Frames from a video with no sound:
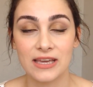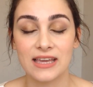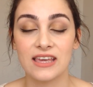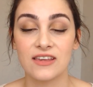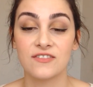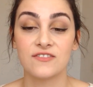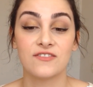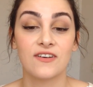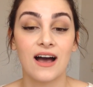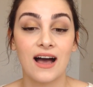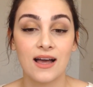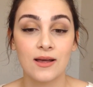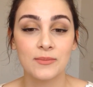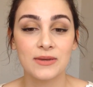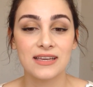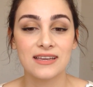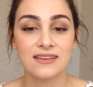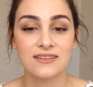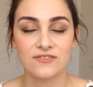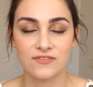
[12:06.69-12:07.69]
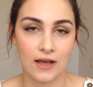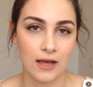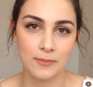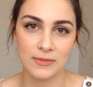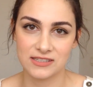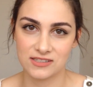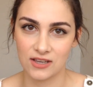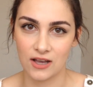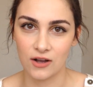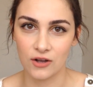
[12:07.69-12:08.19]
Che fame, fame
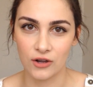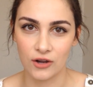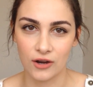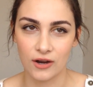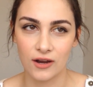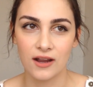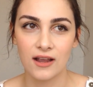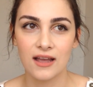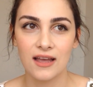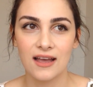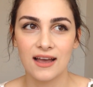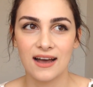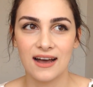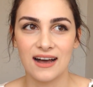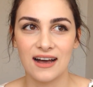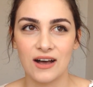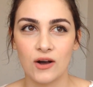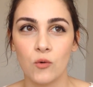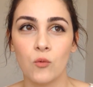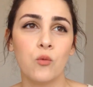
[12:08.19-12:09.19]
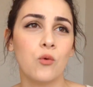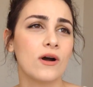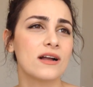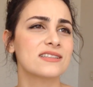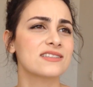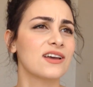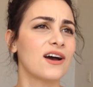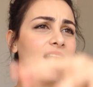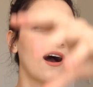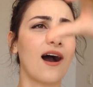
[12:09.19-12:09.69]
is hunger.
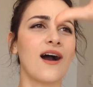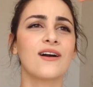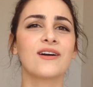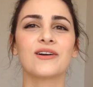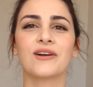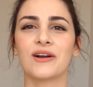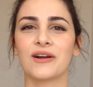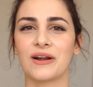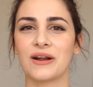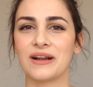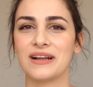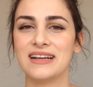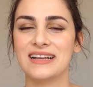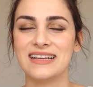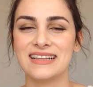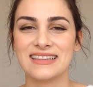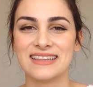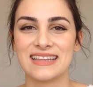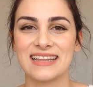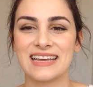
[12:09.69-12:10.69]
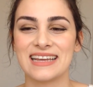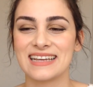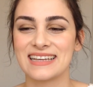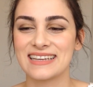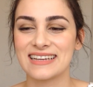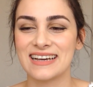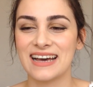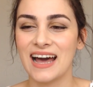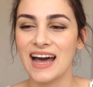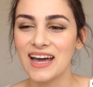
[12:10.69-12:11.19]
What hunger?
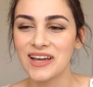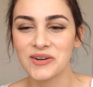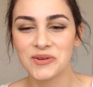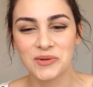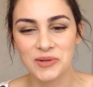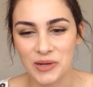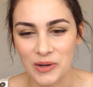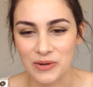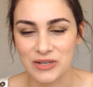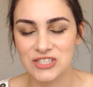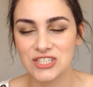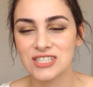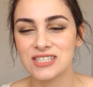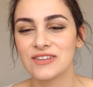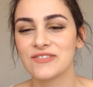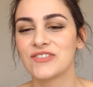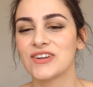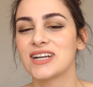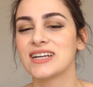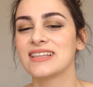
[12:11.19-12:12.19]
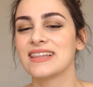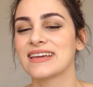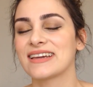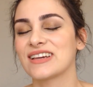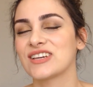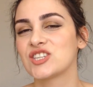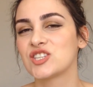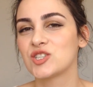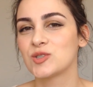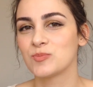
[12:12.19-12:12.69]
Like, I don't know. It's just a very
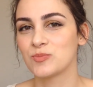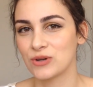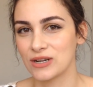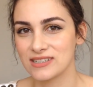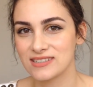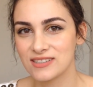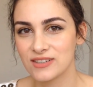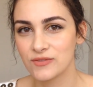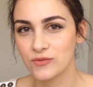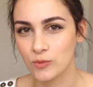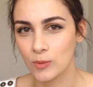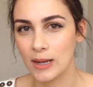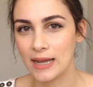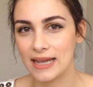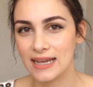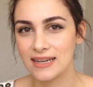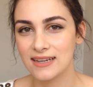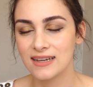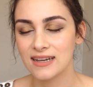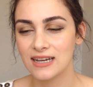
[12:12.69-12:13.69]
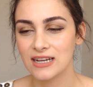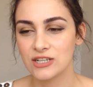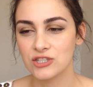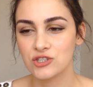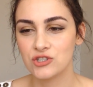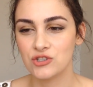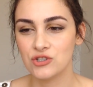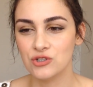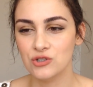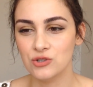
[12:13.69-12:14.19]
expressive way
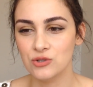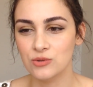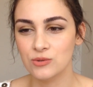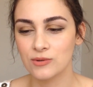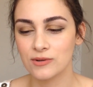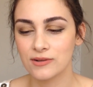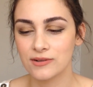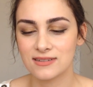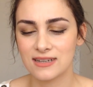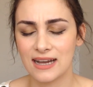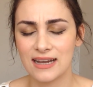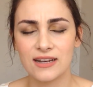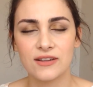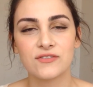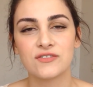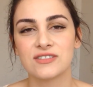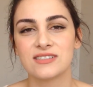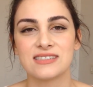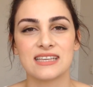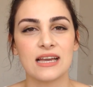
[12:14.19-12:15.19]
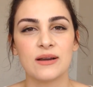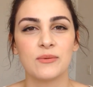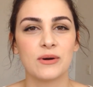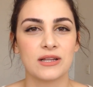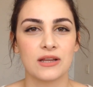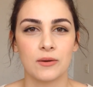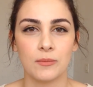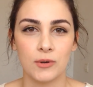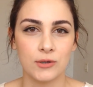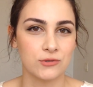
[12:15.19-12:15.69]
to kind of say
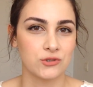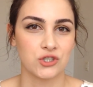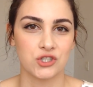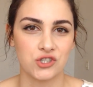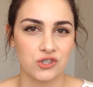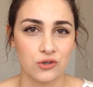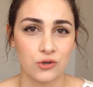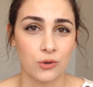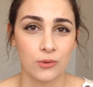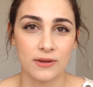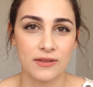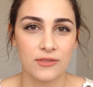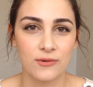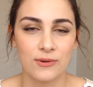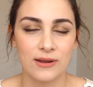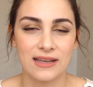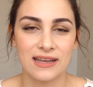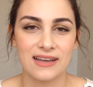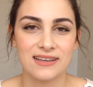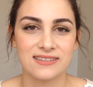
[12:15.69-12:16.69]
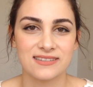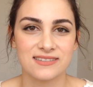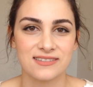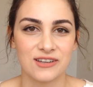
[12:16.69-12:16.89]
what emotions you're going through, I guess.